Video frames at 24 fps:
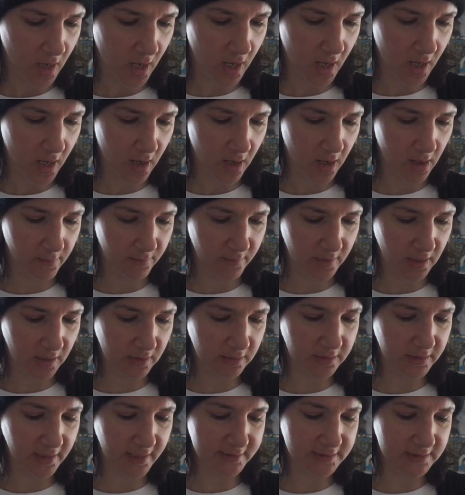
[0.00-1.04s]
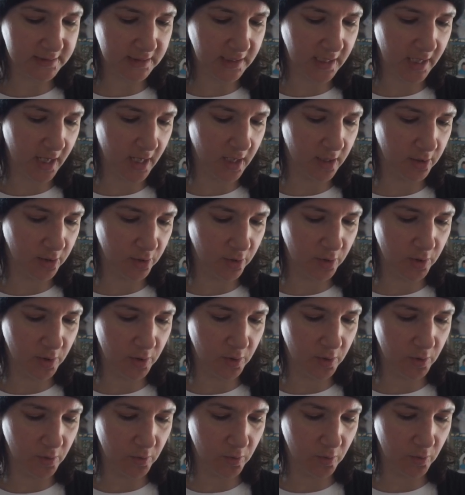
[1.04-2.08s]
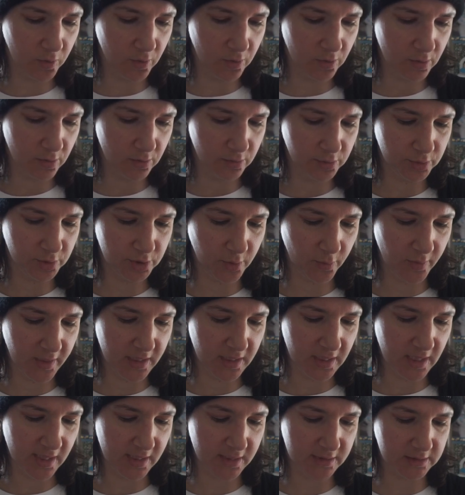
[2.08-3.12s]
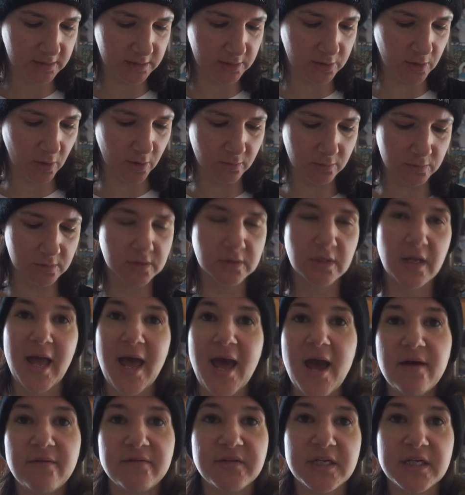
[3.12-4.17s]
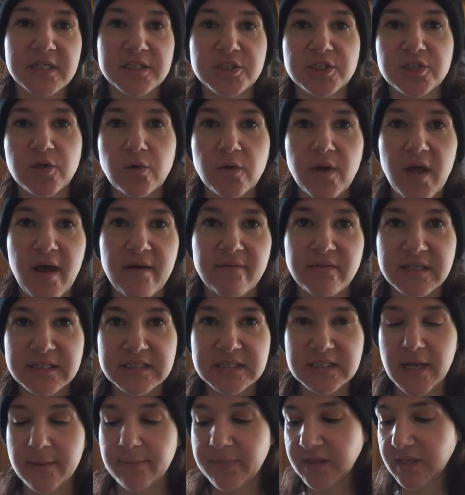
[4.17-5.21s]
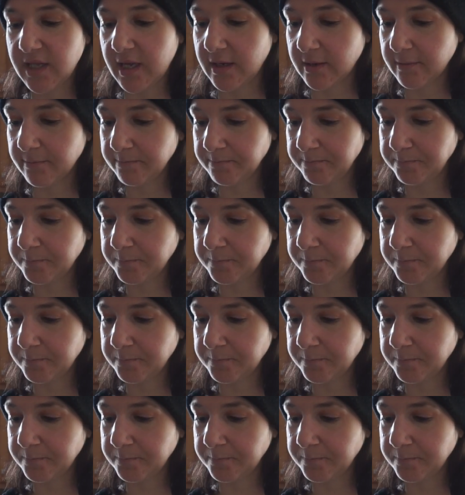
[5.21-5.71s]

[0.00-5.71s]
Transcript: um, let's get you doing this, don't have this, don't have this type of thing.